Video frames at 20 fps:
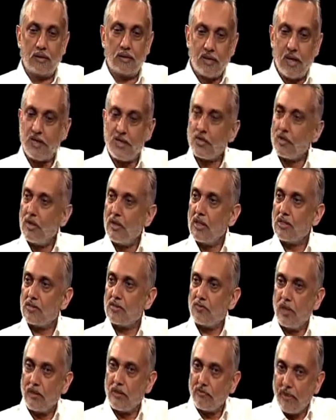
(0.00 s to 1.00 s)
attention
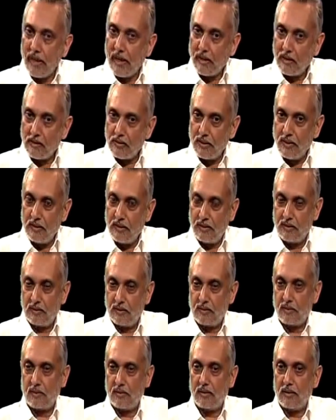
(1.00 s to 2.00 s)
is one faculty
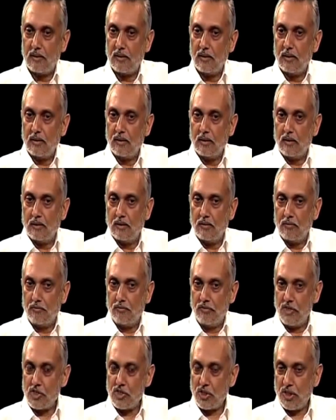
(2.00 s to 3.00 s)

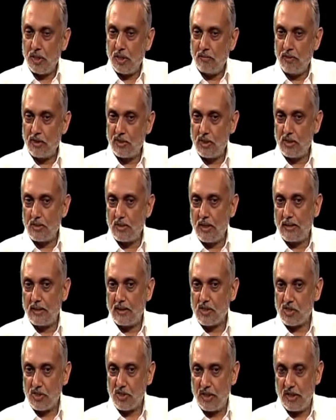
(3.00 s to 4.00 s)
which is
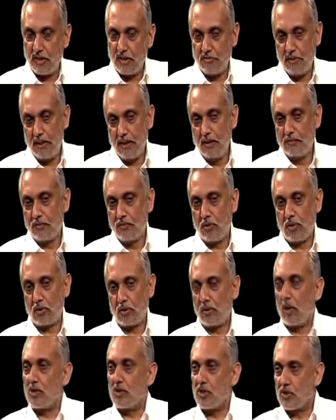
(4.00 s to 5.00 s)
like a steering wheel
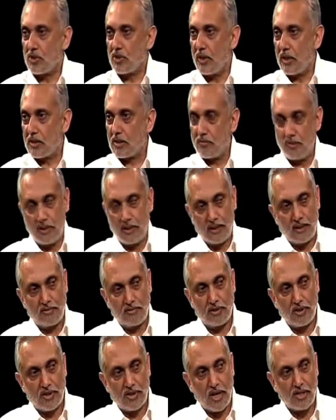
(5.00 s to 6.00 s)
for consciousness.
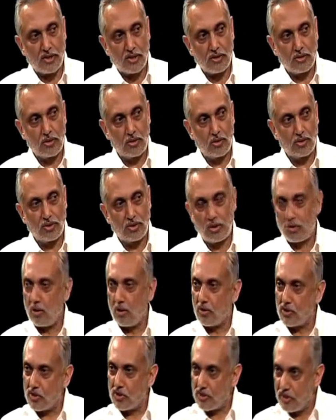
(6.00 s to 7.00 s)
Wherever attention goes, your
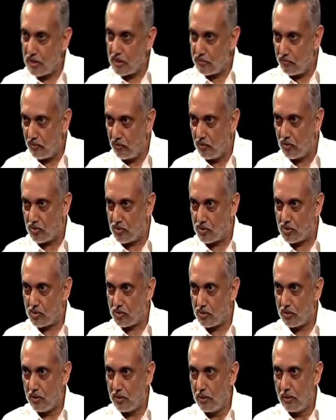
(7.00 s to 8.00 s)
consciousness
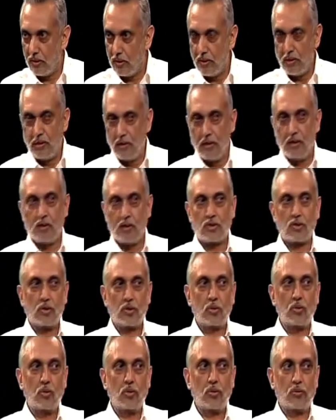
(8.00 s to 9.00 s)
flows.
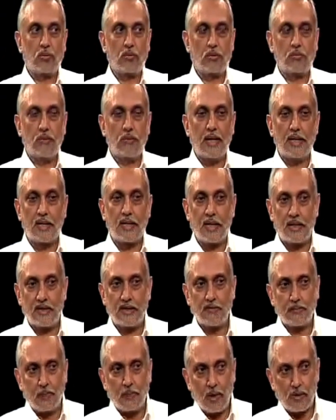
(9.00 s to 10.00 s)
So a
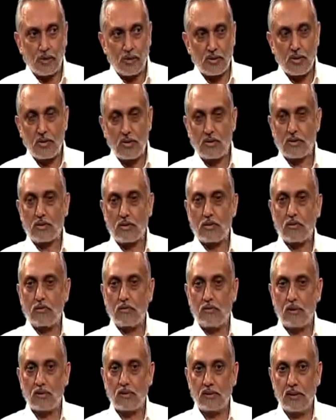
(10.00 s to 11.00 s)
meditative process,
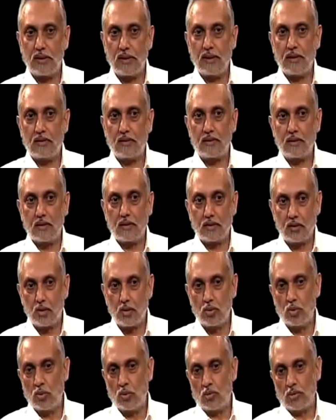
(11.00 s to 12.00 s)
what they
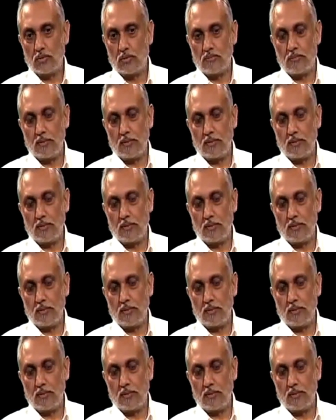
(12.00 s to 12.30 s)
do